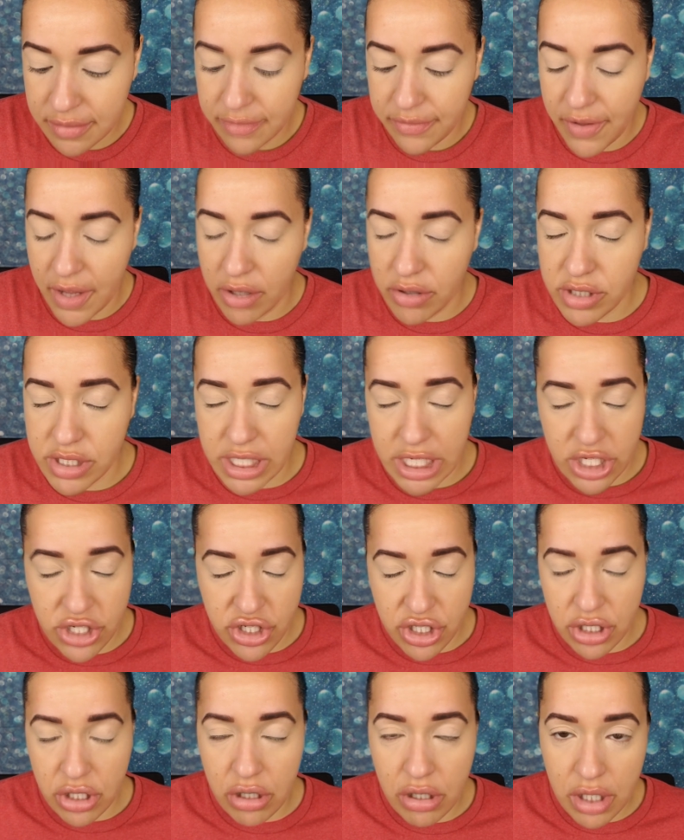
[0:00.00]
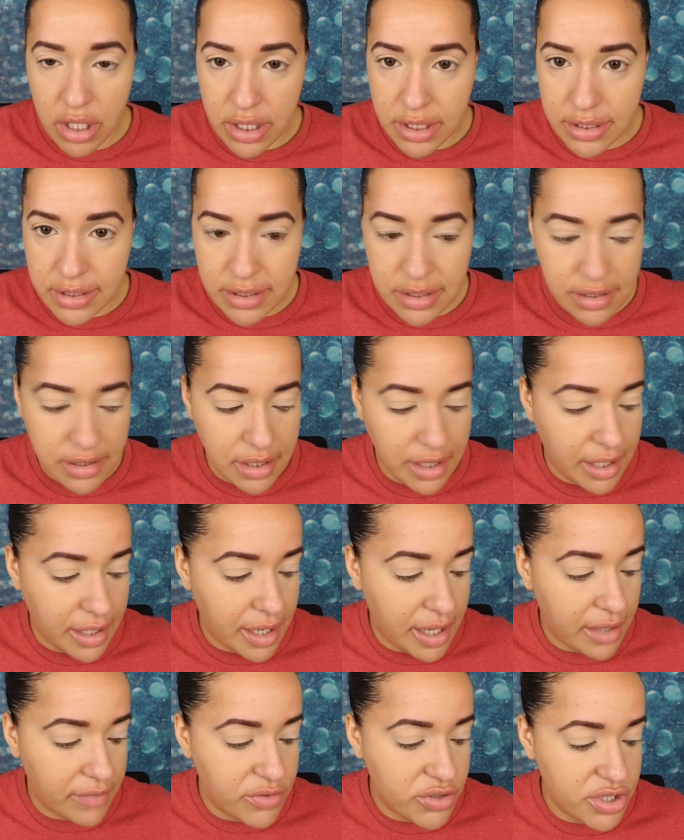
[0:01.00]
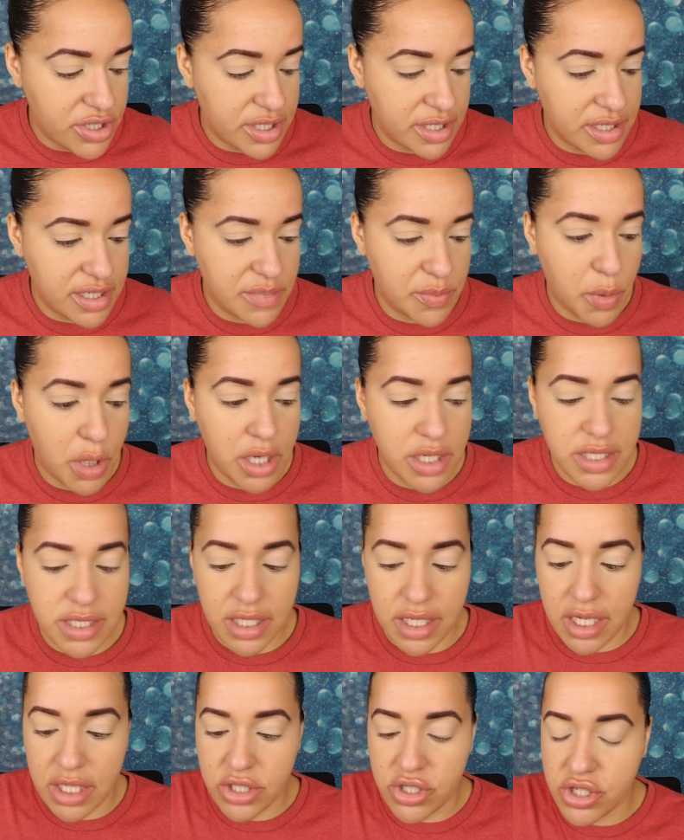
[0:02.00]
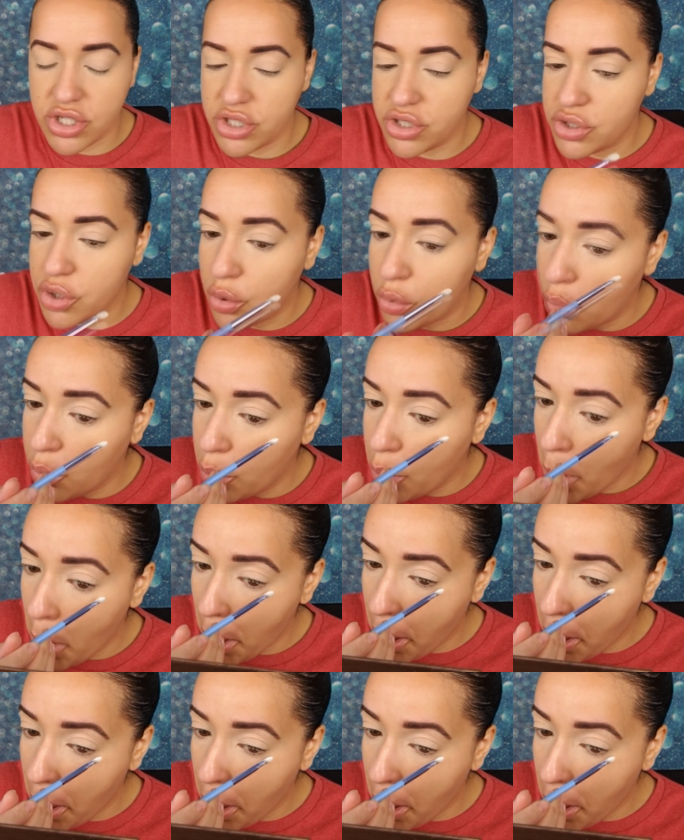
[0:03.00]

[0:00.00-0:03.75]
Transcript: foundation on, and I've just expressed that I just don't